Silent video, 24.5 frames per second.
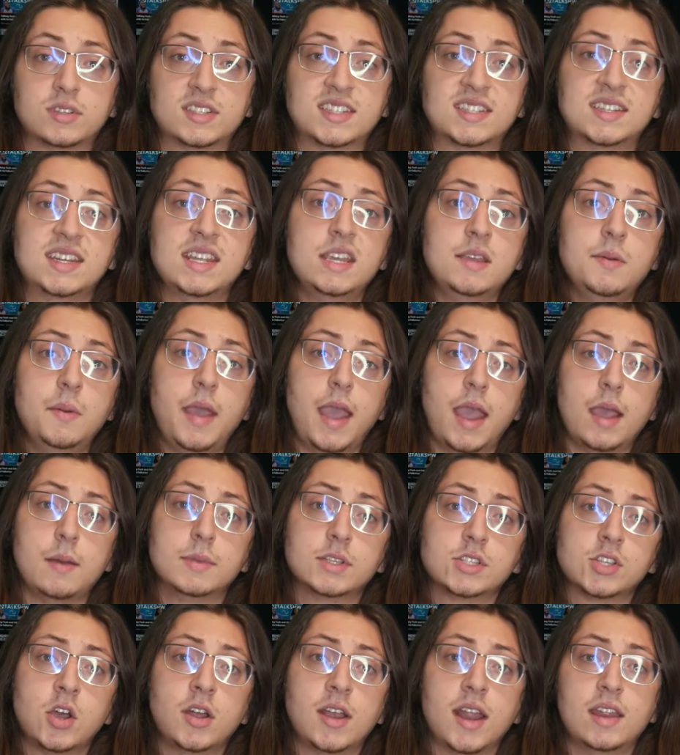Steam,
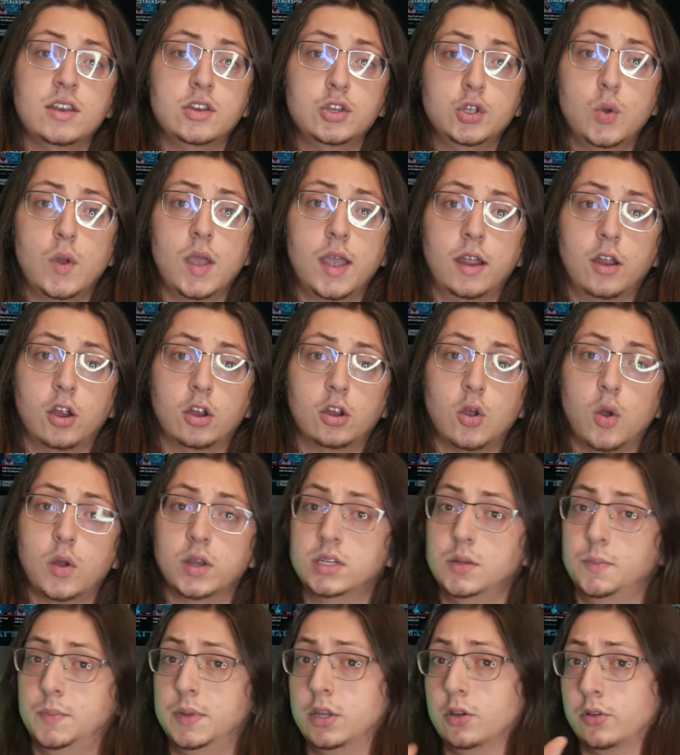Amazon, and Newegg are going
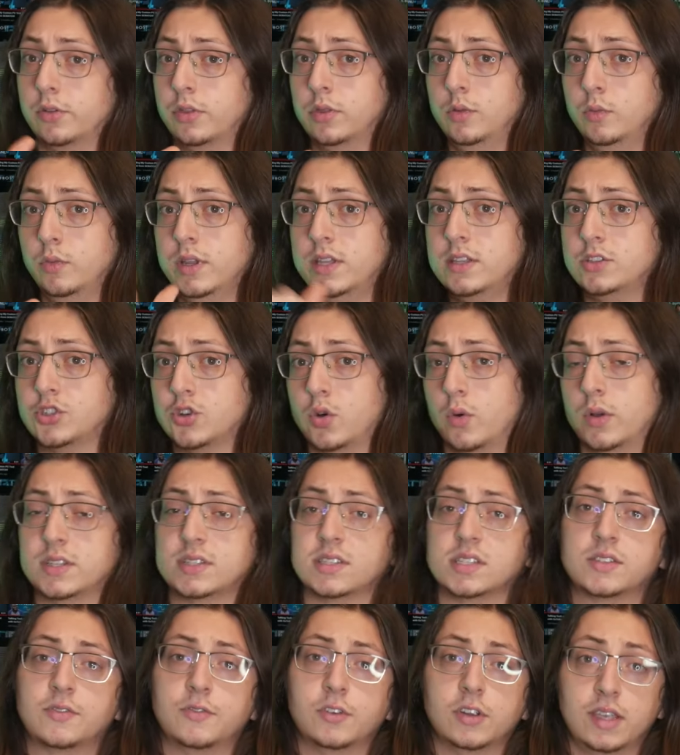to be your three
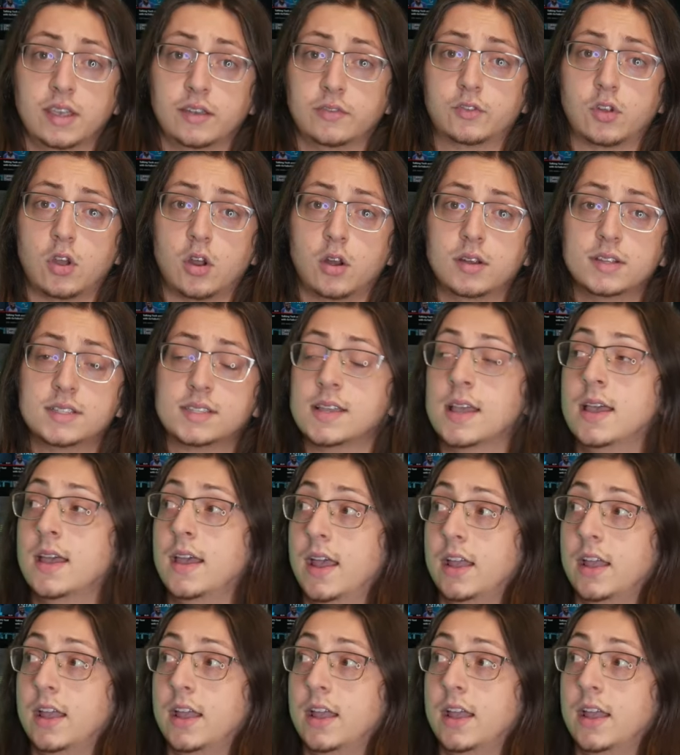choices for gift cards,